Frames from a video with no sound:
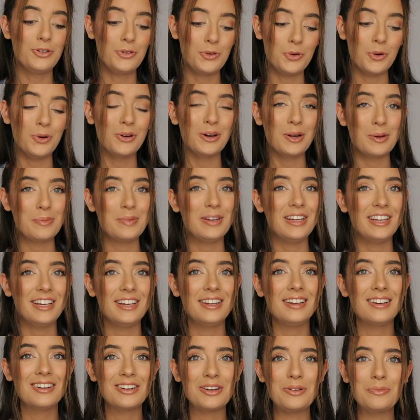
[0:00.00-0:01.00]
gonna
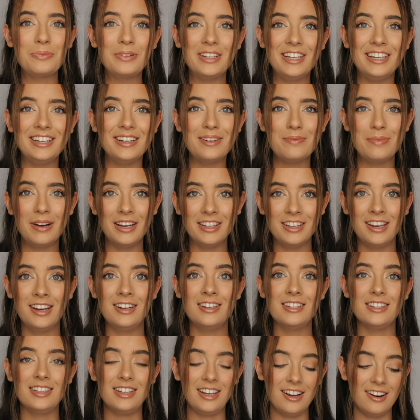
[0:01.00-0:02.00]
be completed by the
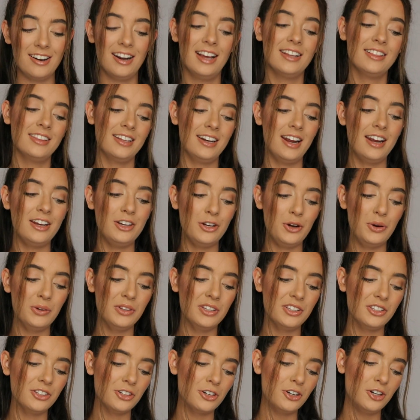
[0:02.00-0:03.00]
end of the year, like that I know
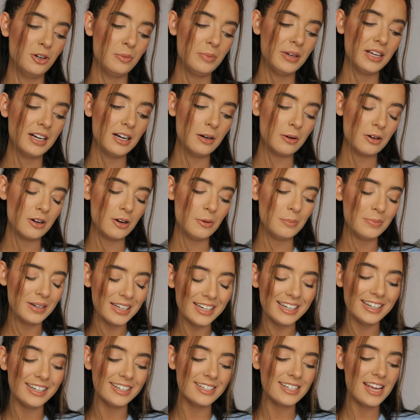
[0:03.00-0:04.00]
that they're gonna be
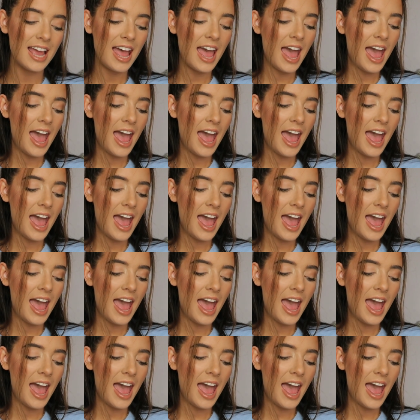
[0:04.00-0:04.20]
completed.